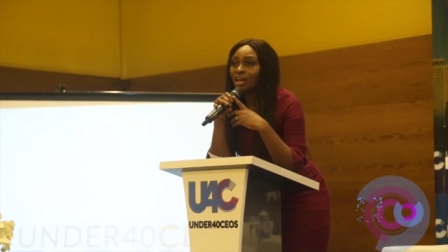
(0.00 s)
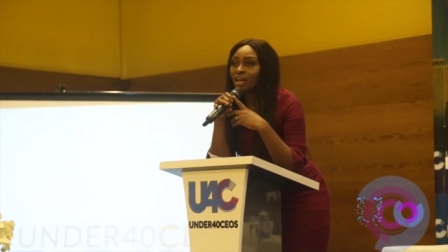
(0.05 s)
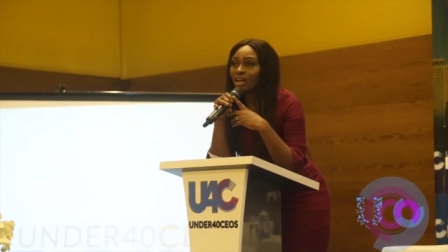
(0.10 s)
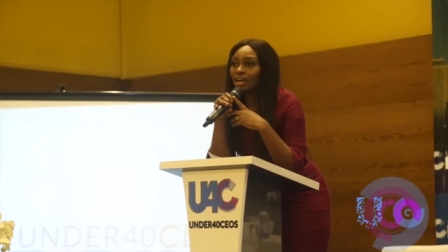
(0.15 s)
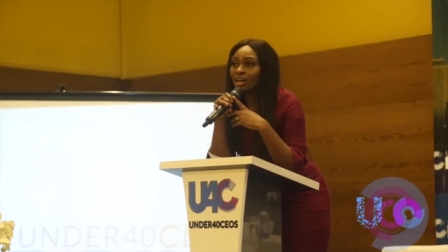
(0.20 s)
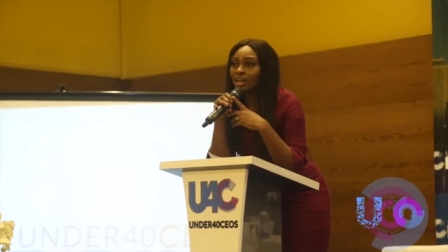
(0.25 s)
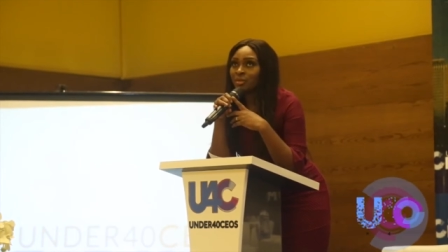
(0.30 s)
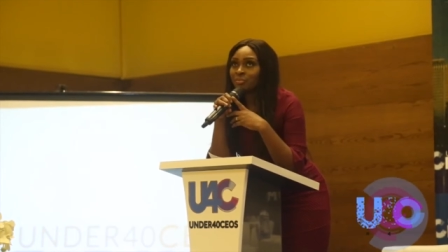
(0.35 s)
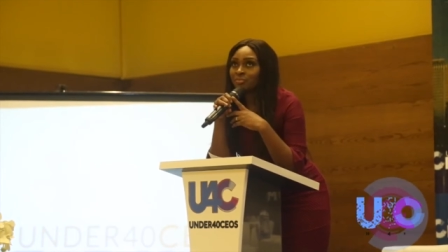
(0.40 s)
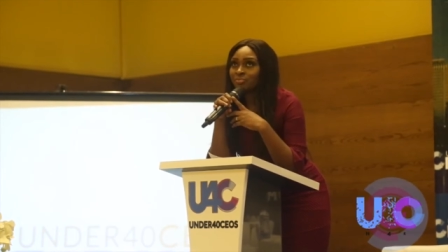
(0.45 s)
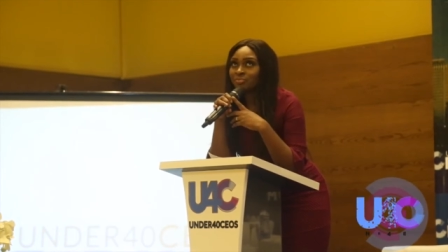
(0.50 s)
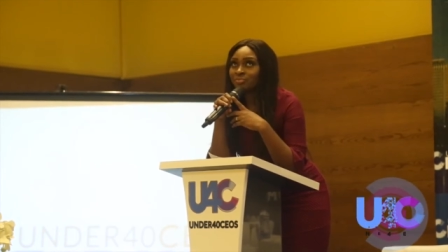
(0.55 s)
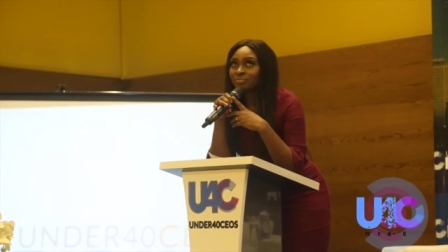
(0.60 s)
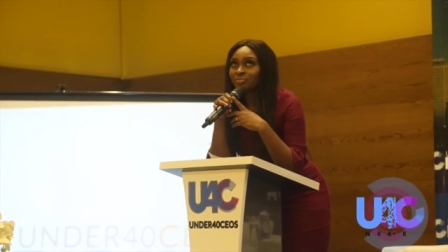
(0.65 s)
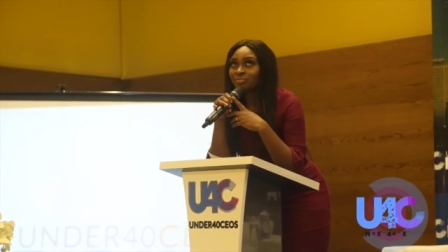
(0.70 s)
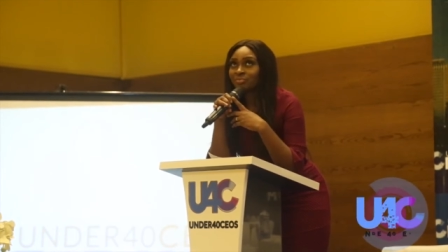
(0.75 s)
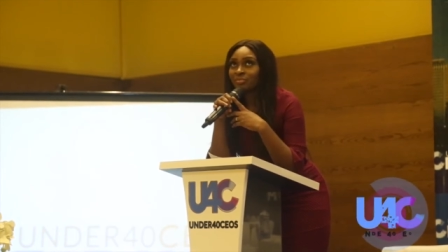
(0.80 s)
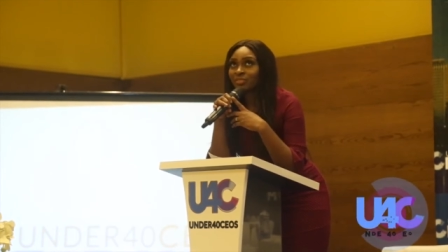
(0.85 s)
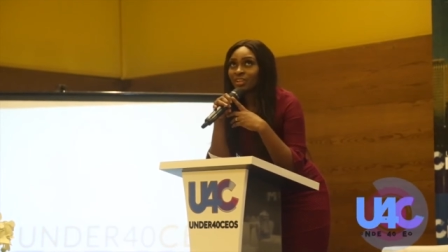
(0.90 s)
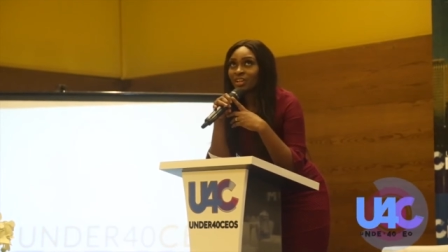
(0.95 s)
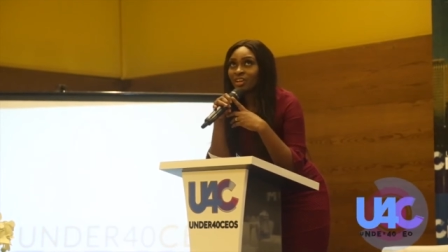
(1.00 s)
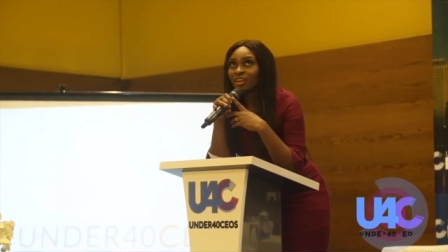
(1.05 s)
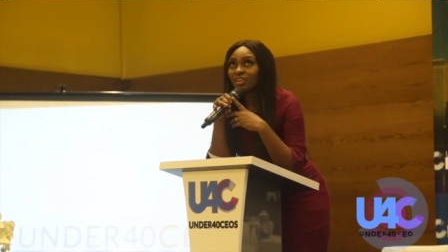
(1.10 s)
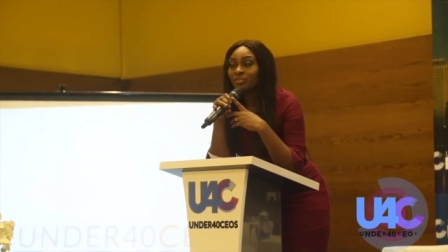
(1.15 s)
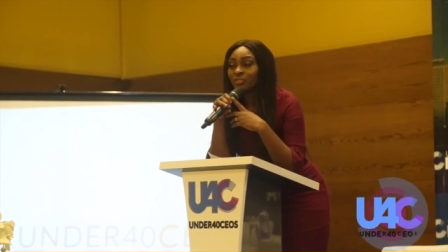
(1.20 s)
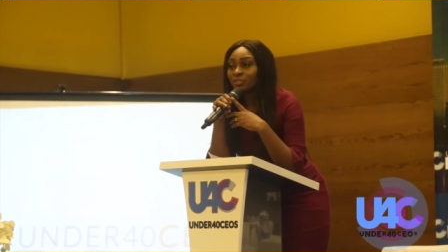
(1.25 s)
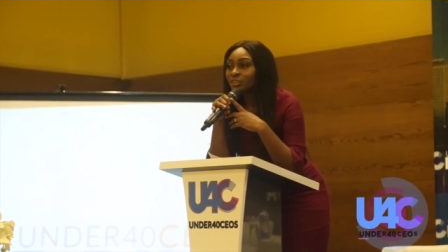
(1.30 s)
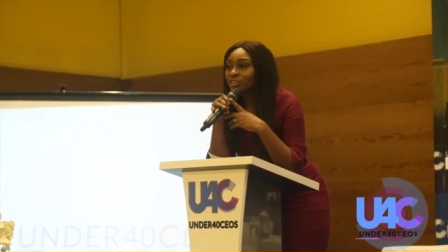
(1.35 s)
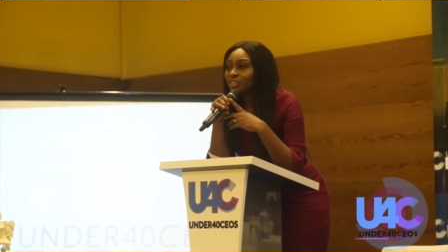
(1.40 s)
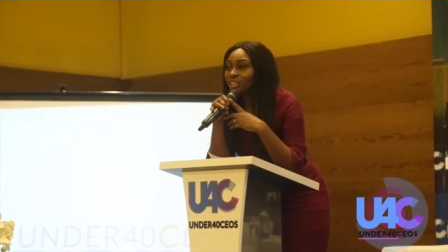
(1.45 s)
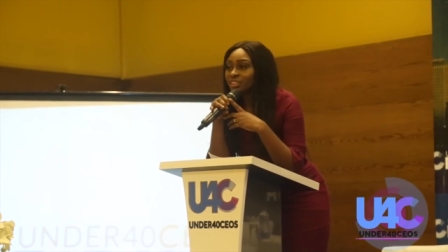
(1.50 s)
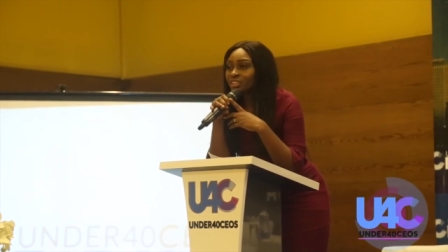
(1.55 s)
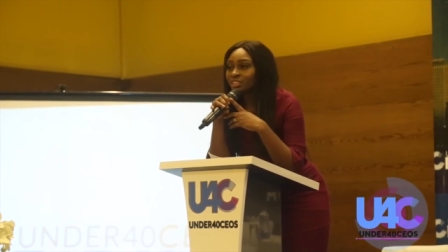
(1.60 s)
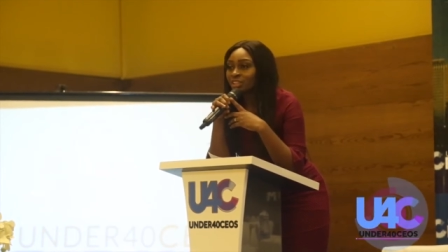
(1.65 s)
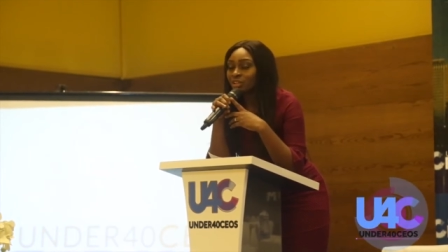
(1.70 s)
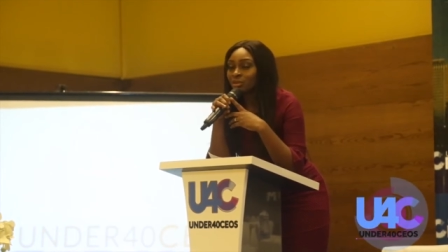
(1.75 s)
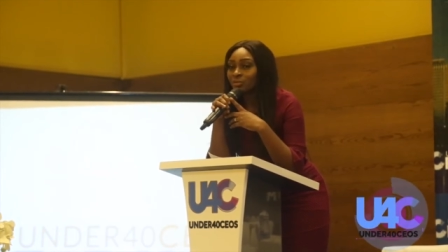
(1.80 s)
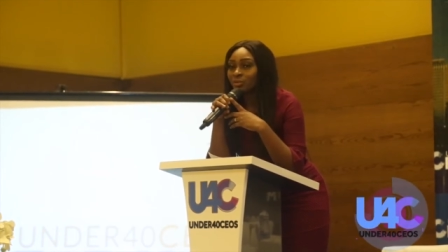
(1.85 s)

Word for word: A few years ago,